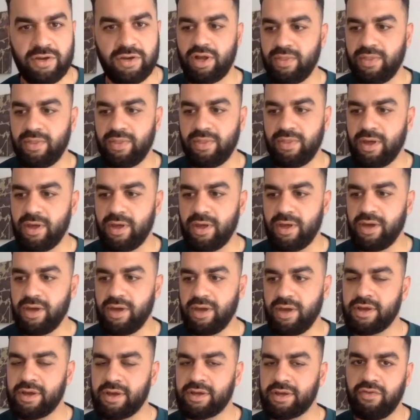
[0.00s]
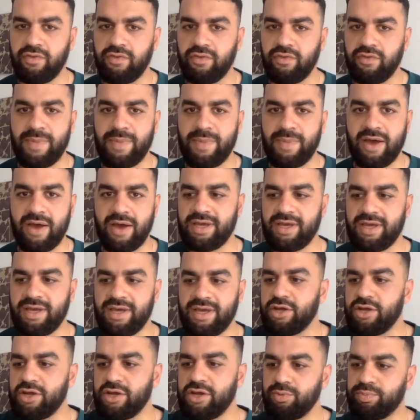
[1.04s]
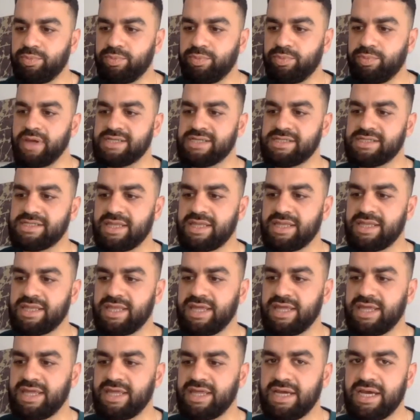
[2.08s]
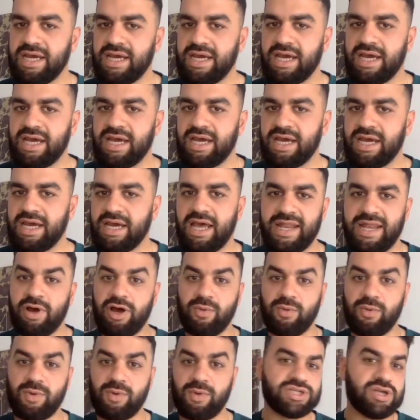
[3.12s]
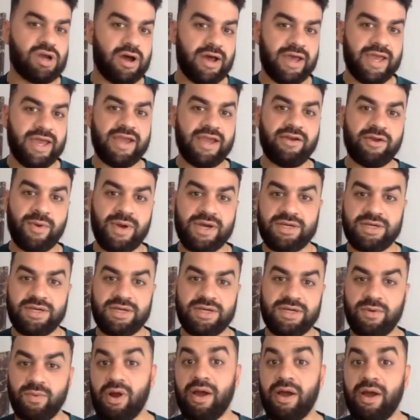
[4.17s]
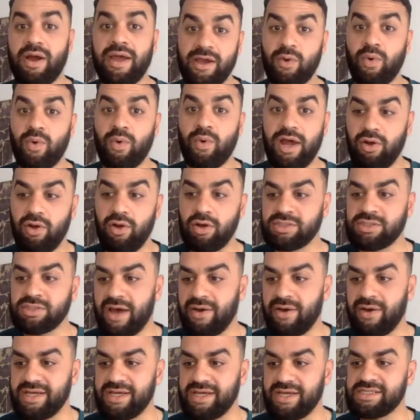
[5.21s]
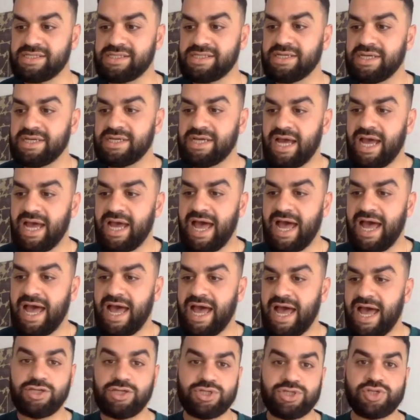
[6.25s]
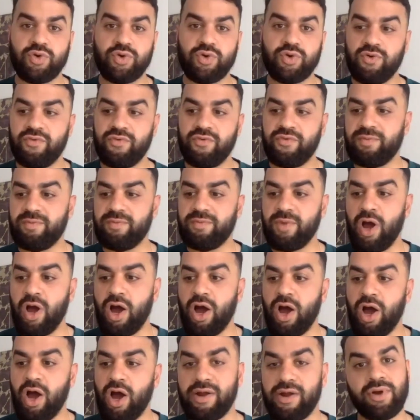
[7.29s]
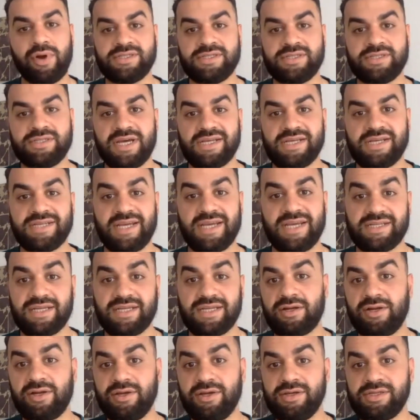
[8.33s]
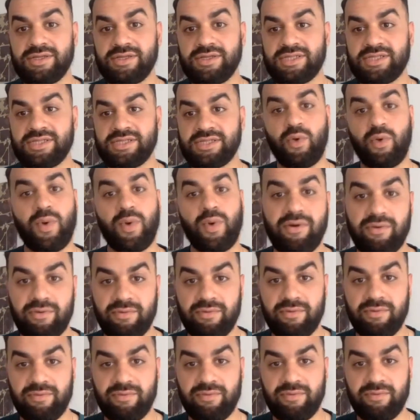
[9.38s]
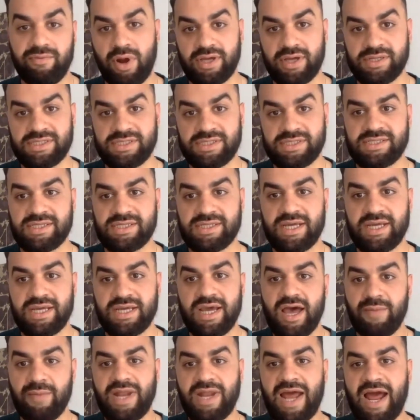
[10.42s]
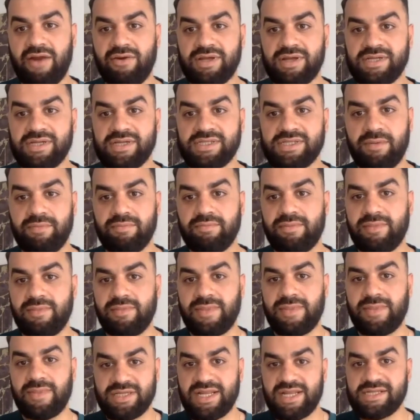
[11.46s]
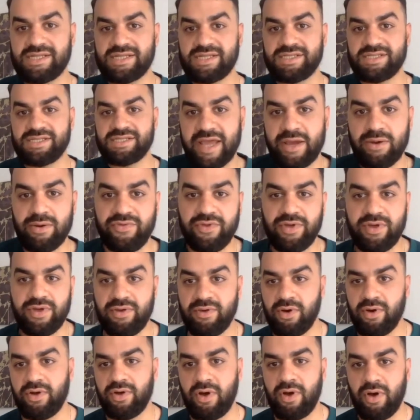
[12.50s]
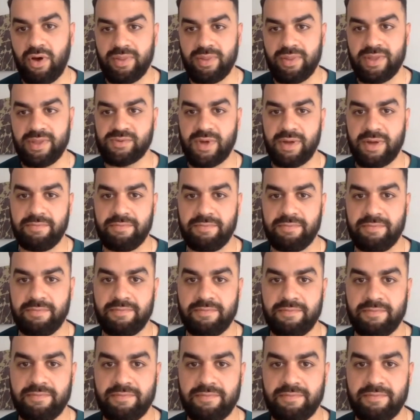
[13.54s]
And I know you've spoken a lot there about internal process. I think the next part, which I hear quite a lot about, is how do you ensure the hiring process is inclusive throughout the process? I mean, Harris, let's just stay with you on this one.